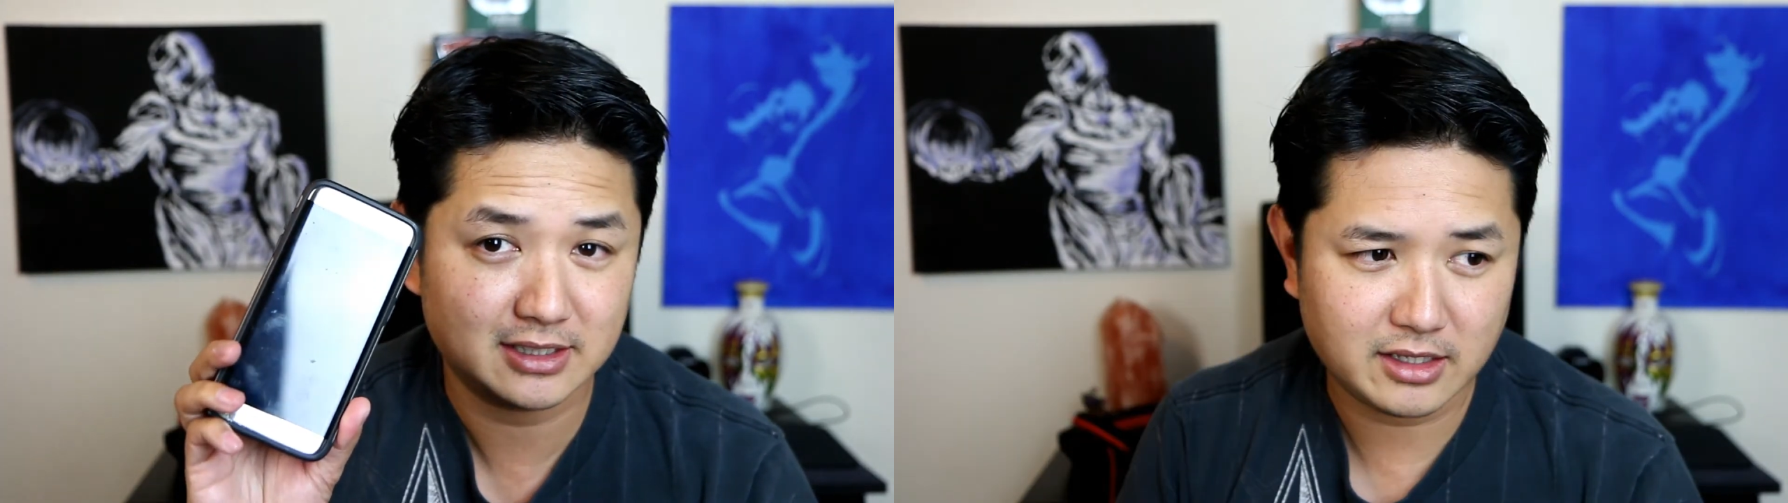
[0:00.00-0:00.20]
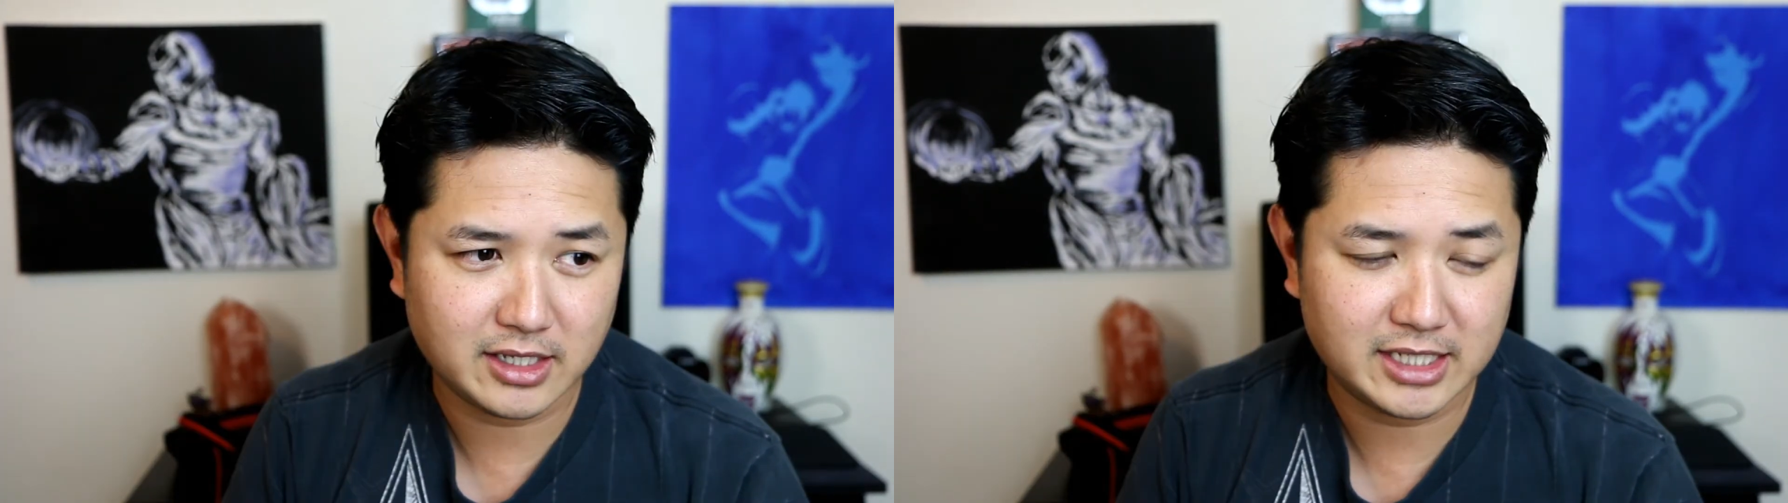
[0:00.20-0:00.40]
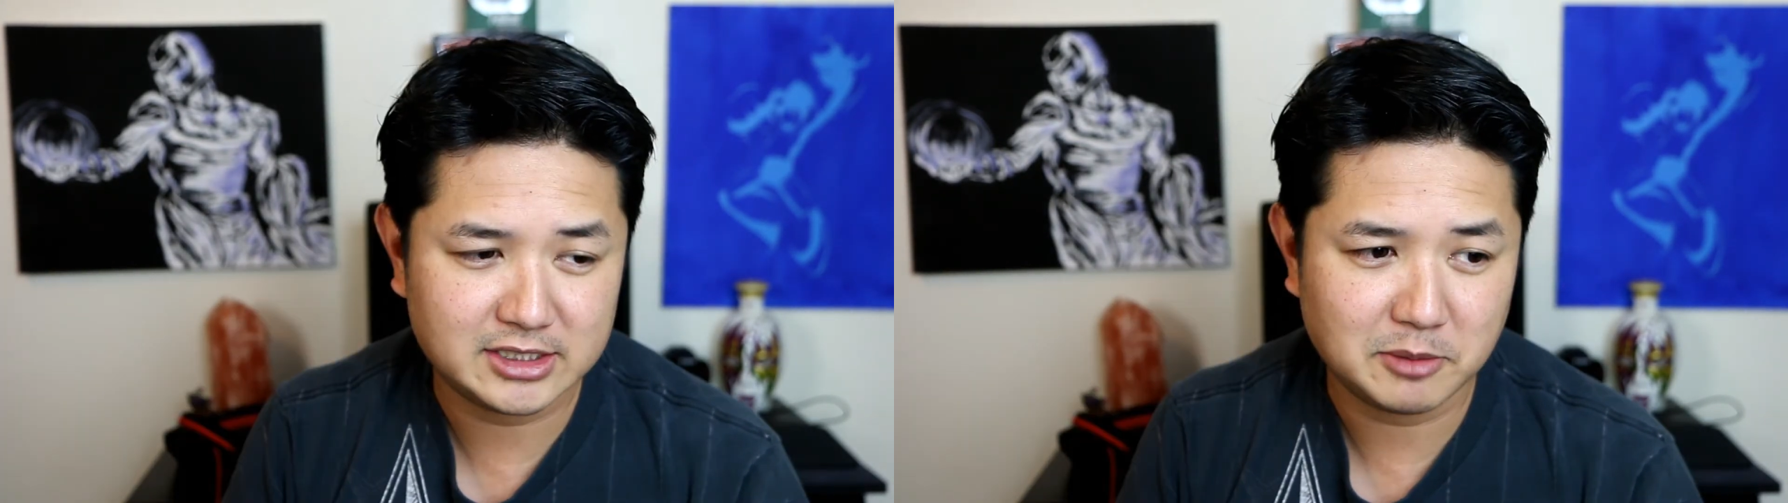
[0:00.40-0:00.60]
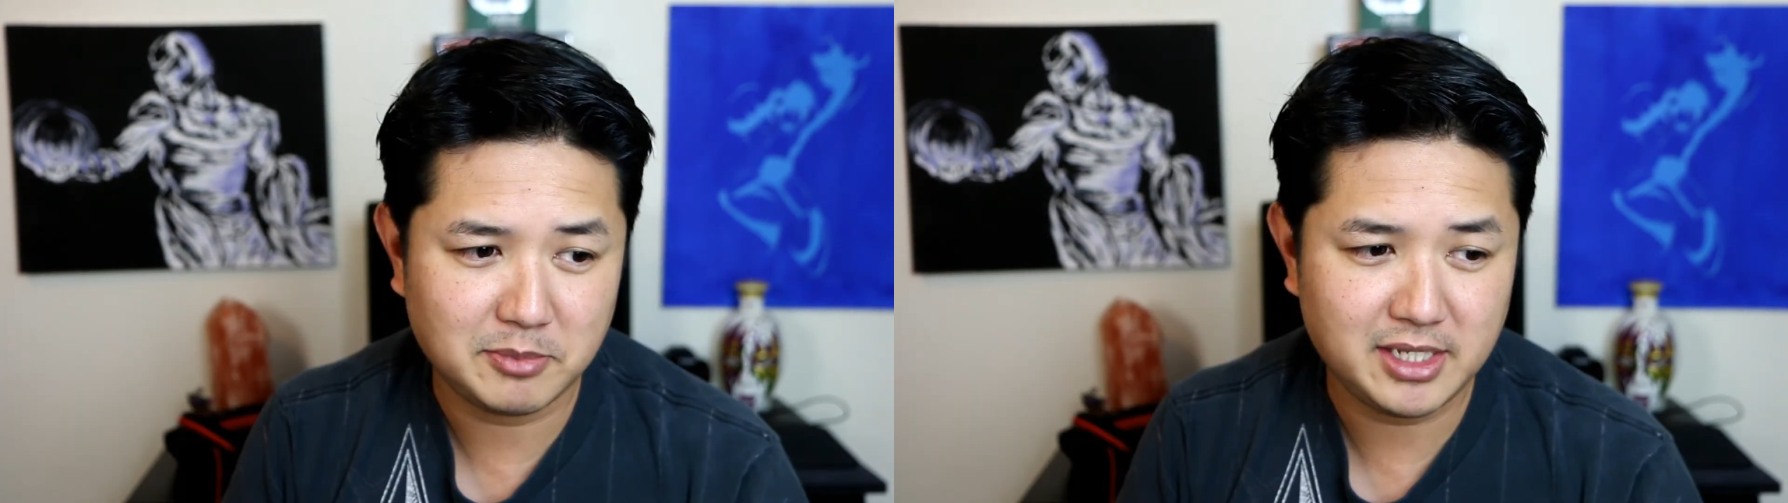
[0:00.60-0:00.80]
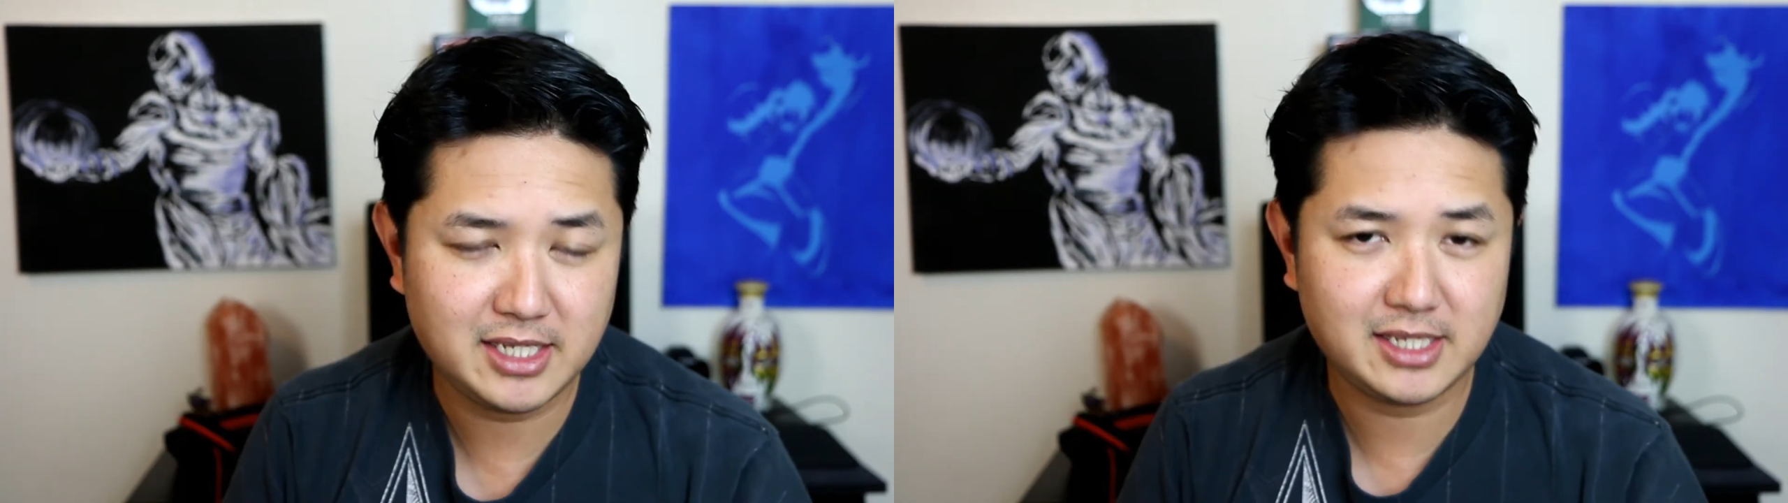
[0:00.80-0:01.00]
And to
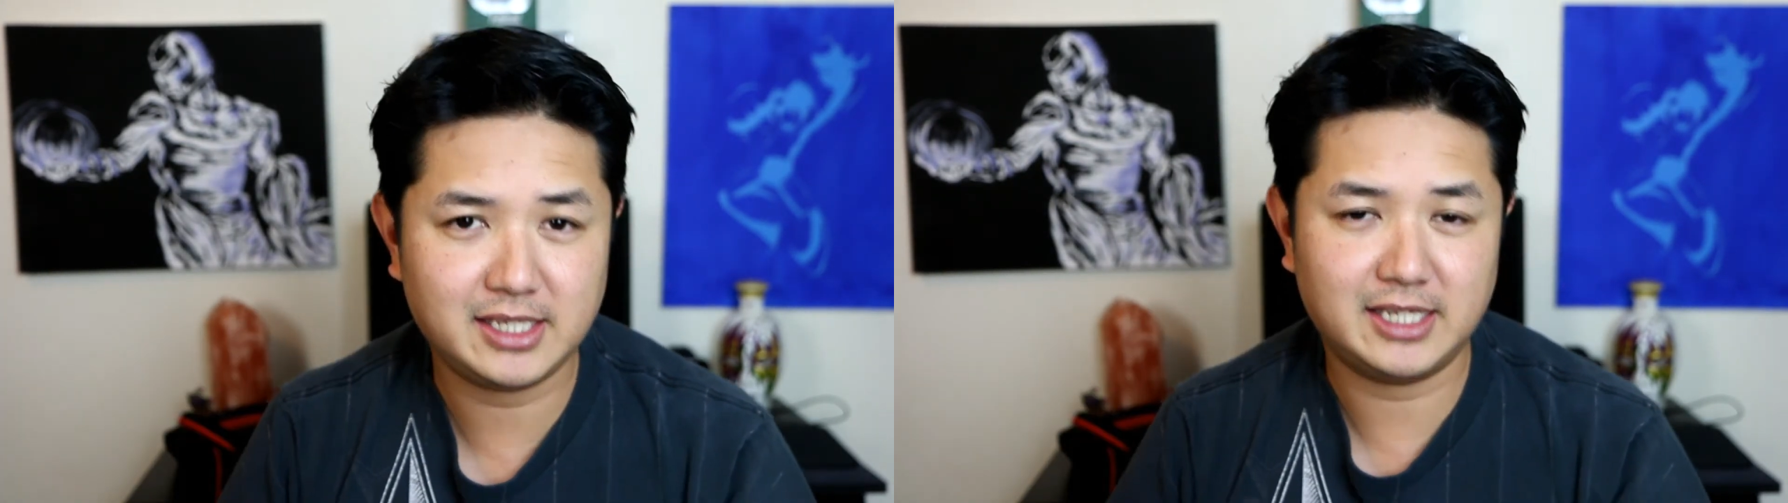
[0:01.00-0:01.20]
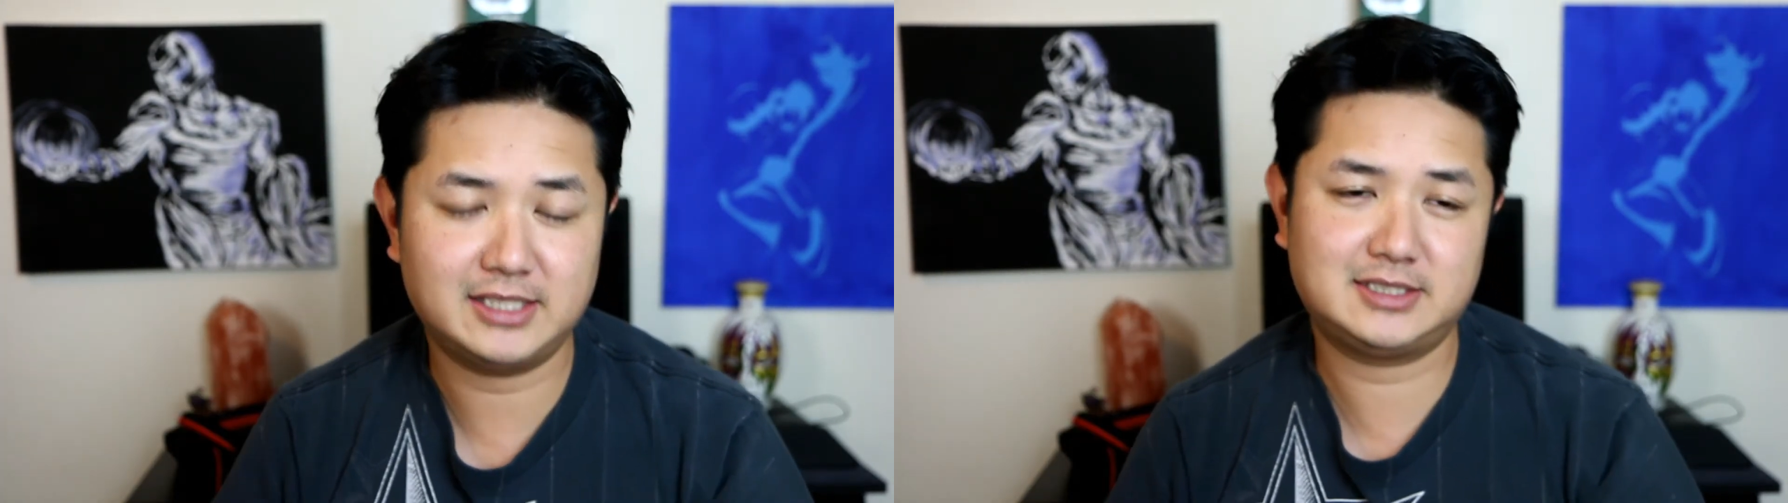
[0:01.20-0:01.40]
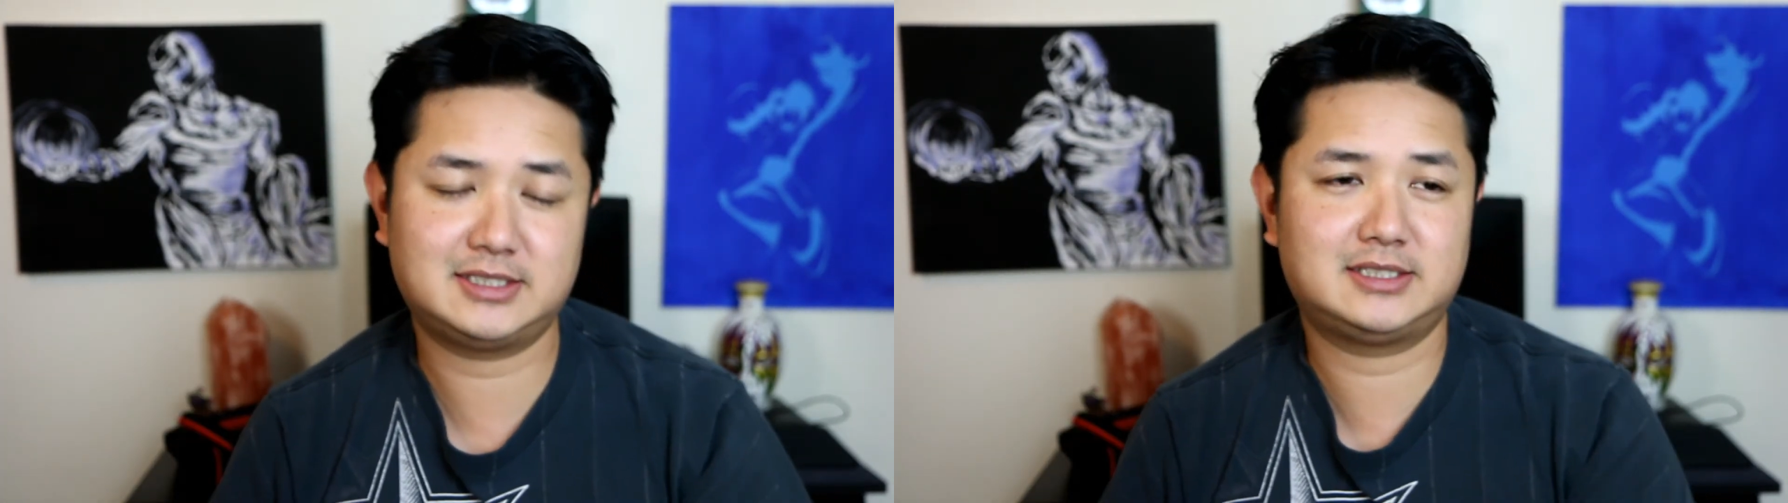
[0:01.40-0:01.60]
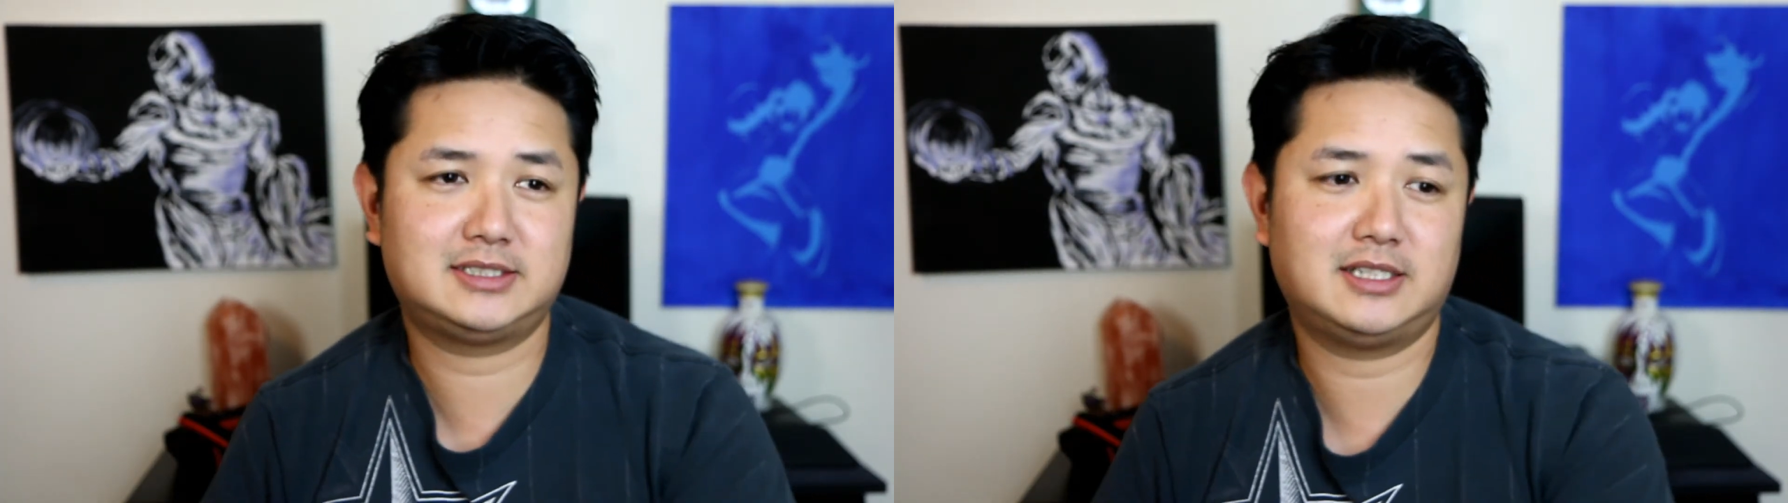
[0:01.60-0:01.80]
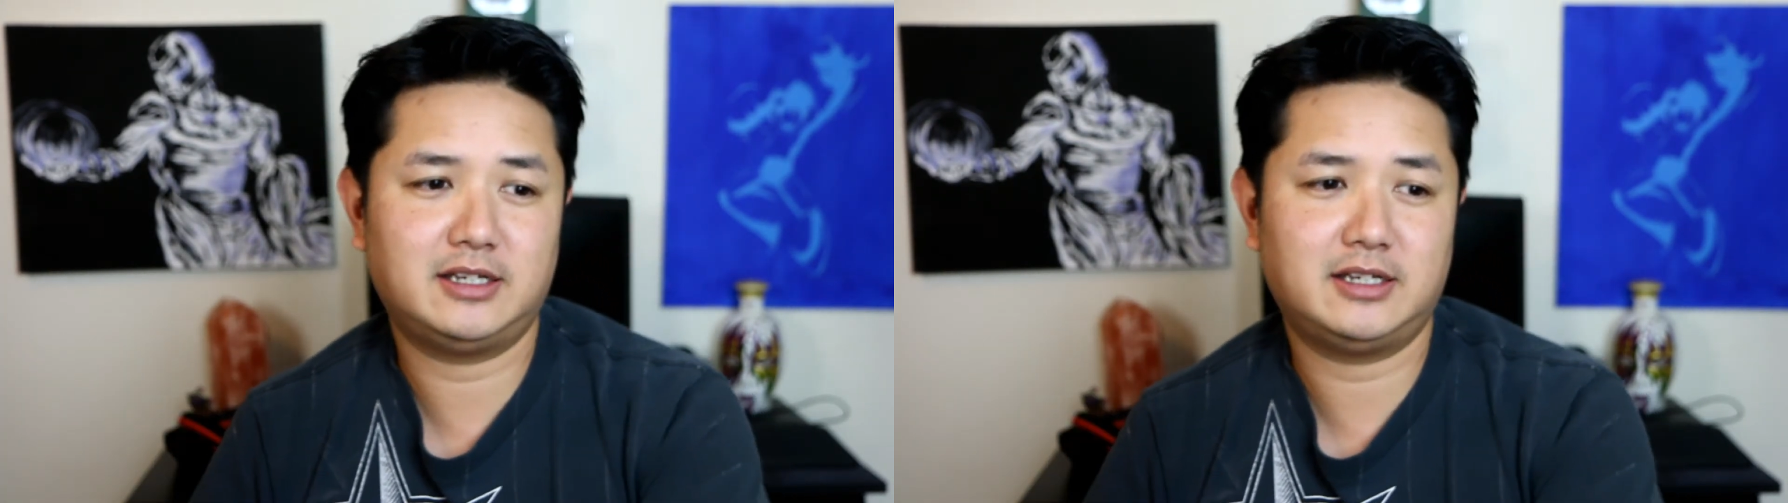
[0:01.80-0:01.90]
me, it's